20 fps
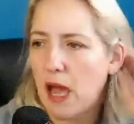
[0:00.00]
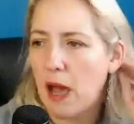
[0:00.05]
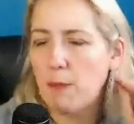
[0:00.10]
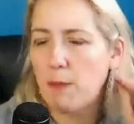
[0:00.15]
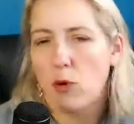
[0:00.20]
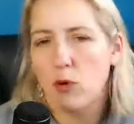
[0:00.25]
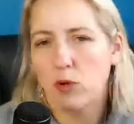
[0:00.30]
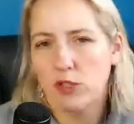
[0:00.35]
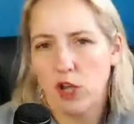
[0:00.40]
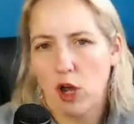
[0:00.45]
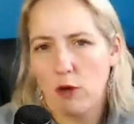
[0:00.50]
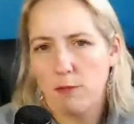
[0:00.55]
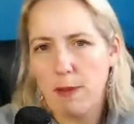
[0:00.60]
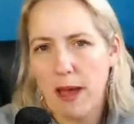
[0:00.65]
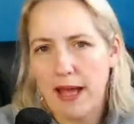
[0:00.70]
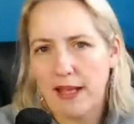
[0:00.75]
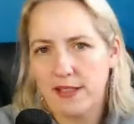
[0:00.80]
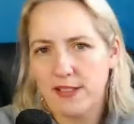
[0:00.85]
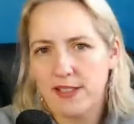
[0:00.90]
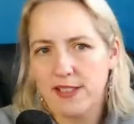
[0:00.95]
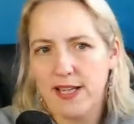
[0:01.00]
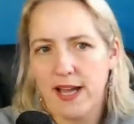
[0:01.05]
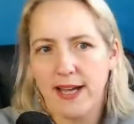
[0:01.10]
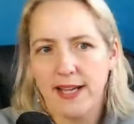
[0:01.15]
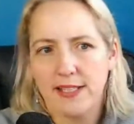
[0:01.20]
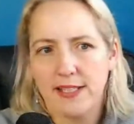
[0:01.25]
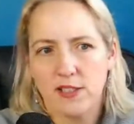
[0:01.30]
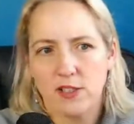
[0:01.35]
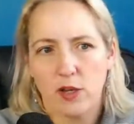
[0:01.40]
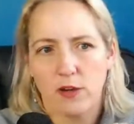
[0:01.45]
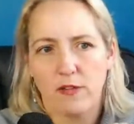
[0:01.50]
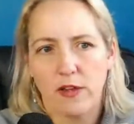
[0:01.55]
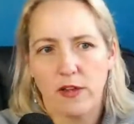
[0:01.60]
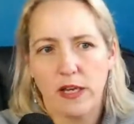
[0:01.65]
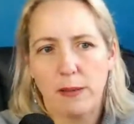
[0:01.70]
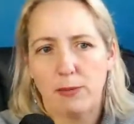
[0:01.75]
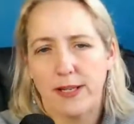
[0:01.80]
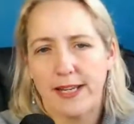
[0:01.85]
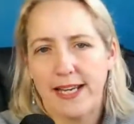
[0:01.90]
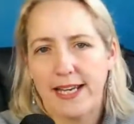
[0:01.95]
become auto-ban sites, so if
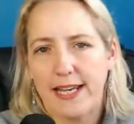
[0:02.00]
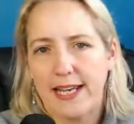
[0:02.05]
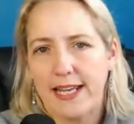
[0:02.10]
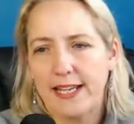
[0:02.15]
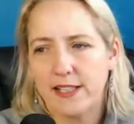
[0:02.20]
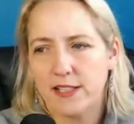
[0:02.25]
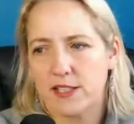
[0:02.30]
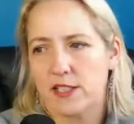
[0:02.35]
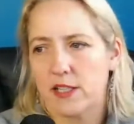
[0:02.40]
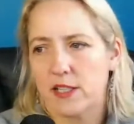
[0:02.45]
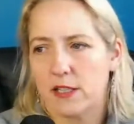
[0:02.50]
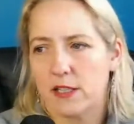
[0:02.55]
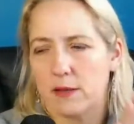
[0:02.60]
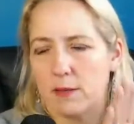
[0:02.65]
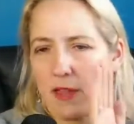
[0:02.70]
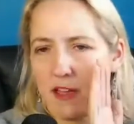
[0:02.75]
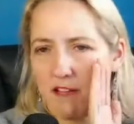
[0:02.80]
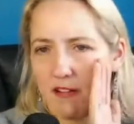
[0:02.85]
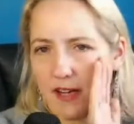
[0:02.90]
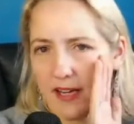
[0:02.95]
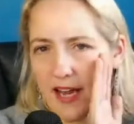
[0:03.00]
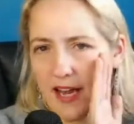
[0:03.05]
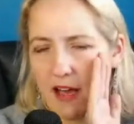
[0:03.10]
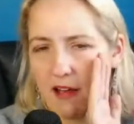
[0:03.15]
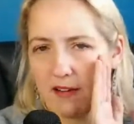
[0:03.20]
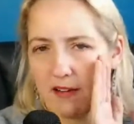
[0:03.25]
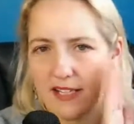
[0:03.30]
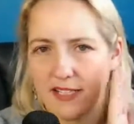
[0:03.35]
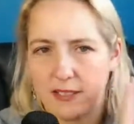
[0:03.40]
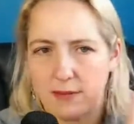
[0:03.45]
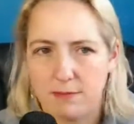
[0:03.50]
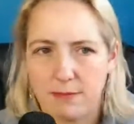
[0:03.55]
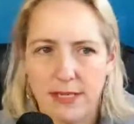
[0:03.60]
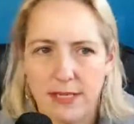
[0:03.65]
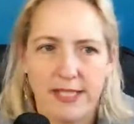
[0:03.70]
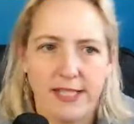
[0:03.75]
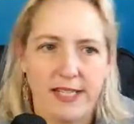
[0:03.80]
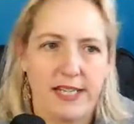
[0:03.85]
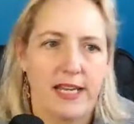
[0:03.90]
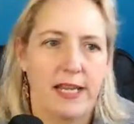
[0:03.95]
anybody links to them, their account is
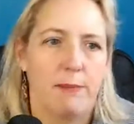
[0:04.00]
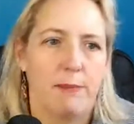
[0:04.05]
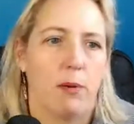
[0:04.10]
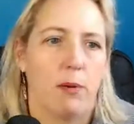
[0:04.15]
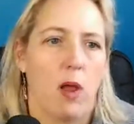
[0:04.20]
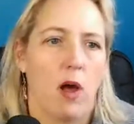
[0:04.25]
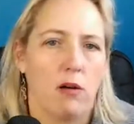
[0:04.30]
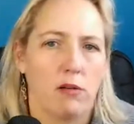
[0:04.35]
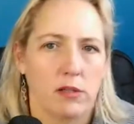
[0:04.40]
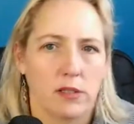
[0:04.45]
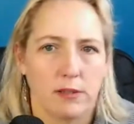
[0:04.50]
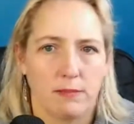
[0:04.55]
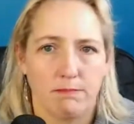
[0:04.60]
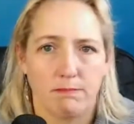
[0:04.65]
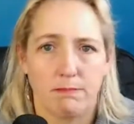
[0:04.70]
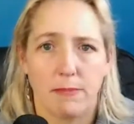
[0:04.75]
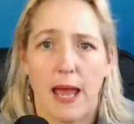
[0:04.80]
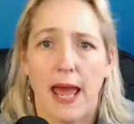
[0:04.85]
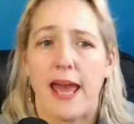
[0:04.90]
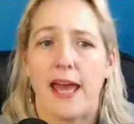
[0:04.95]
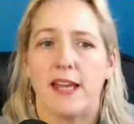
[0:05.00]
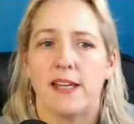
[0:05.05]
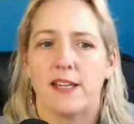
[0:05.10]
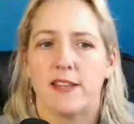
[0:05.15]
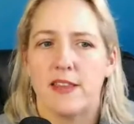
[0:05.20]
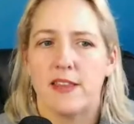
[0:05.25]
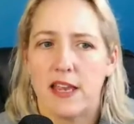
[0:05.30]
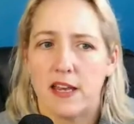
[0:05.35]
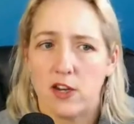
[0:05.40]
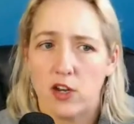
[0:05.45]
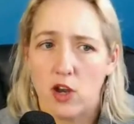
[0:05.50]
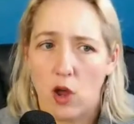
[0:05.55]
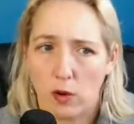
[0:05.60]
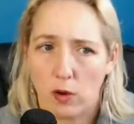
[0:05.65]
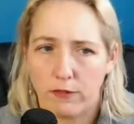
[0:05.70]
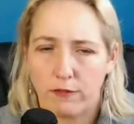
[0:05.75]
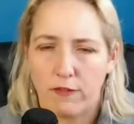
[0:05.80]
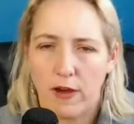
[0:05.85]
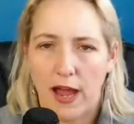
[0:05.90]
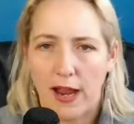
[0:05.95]
immediately blocked and banned, and they're
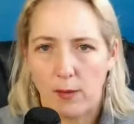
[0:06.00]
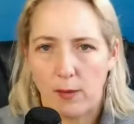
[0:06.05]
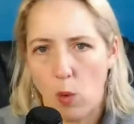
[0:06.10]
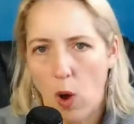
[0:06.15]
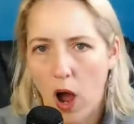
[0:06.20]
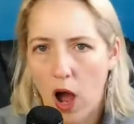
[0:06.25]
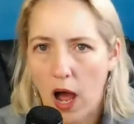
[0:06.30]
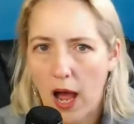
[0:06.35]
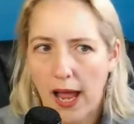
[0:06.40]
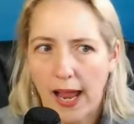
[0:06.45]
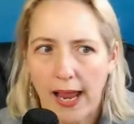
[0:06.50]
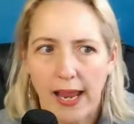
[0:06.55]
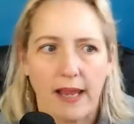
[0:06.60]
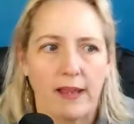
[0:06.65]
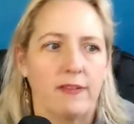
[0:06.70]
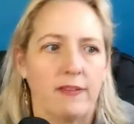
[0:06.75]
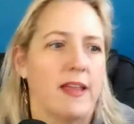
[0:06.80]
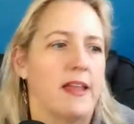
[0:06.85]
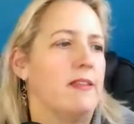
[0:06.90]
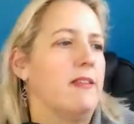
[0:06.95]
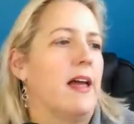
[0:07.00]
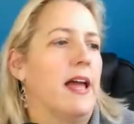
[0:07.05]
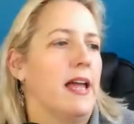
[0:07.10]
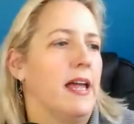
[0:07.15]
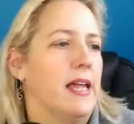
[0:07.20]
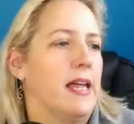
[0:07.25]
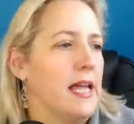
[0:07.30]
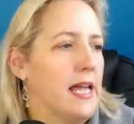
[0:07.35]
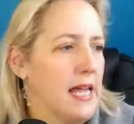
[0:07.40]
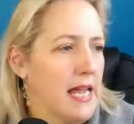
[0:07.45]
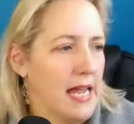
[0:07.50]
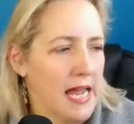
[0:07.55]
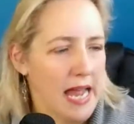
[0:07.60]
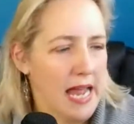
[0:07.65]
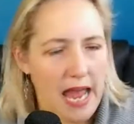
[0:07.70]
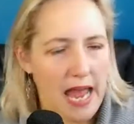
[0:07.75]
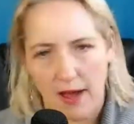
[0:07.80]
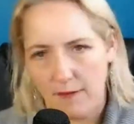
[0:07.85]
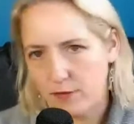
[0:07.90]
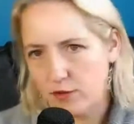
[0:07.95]
notified why, and then they
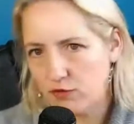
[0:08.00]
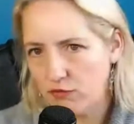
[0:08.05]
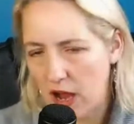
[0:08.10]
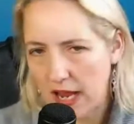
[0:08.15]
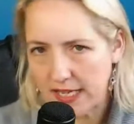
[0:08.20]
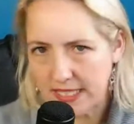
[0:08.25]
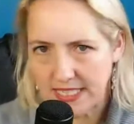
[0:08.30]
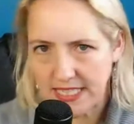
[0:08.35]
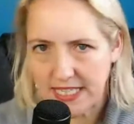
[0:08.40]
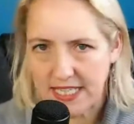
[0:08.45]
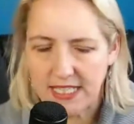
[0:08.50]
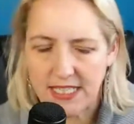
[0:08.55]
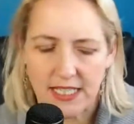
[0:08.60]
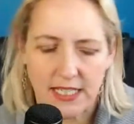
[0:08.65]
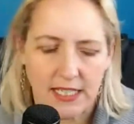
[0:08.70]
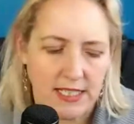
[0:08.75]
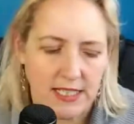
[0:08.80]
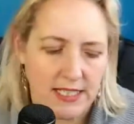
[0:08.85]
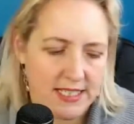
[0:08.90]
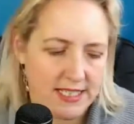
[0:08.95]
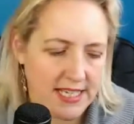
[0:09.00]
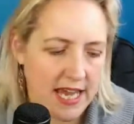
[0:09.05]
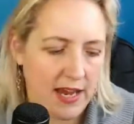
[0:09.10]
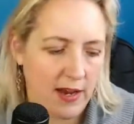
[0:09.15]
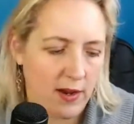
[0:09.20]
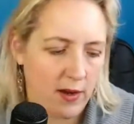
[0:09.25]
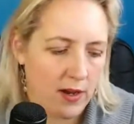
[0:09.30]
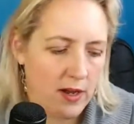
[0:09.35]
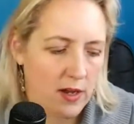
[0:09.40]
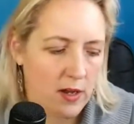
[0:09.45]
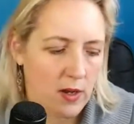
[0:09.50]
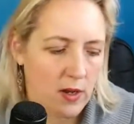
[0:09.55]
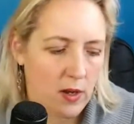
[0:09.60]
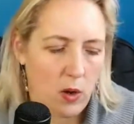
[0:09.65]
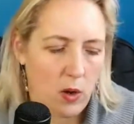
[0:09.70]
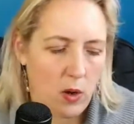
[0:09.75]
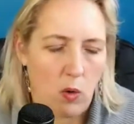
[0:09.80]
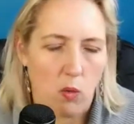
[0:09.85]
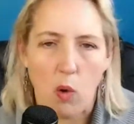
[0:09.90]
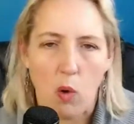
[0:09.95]
have to write in and say
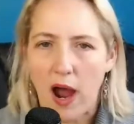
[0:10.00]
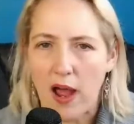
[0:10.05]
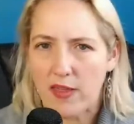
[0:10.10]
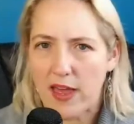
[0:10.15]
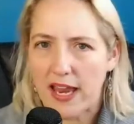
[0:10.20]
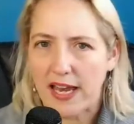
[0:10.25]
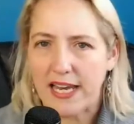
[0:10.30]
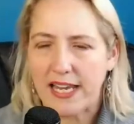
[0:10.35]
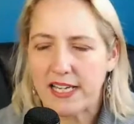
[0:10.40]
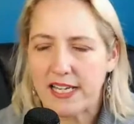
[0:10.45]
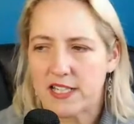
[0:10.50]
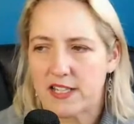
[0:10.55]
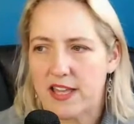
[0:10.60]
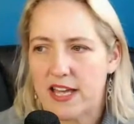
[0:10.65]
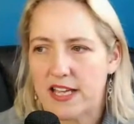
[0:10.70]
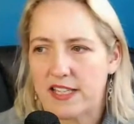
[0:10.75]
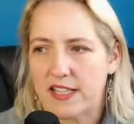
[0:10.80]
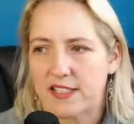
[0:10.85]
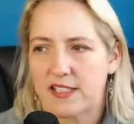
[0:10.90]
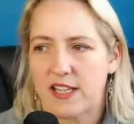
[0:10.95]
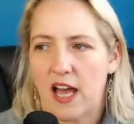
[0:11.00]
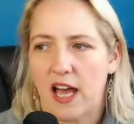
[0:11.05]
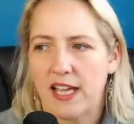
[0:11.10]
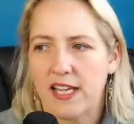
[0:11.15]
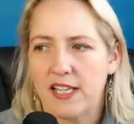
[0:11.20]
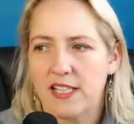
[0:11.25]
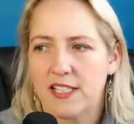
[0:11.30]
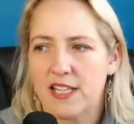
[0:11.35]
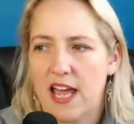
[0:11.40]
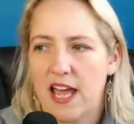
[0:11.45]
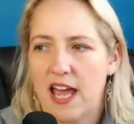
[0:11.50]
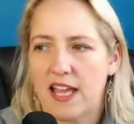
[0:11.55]
why they linked to that site.